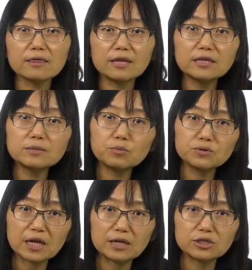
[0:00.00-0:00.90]
These
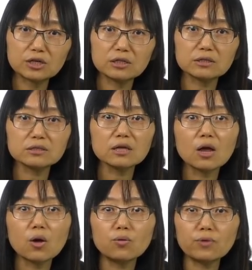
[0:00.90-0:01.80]
mutations
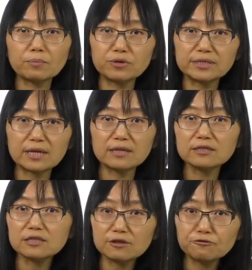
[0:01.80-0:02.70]

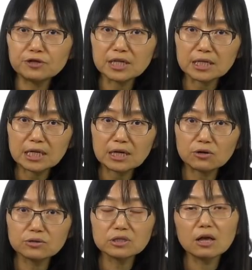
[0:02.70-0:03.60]
represent different
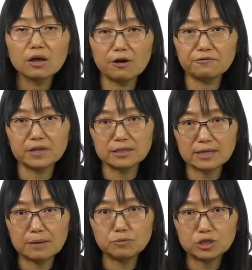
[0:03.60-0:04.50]
alleles of the
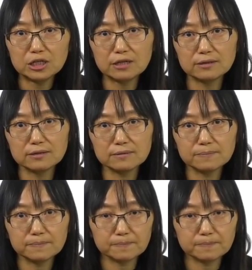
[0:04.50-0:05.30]
same genes.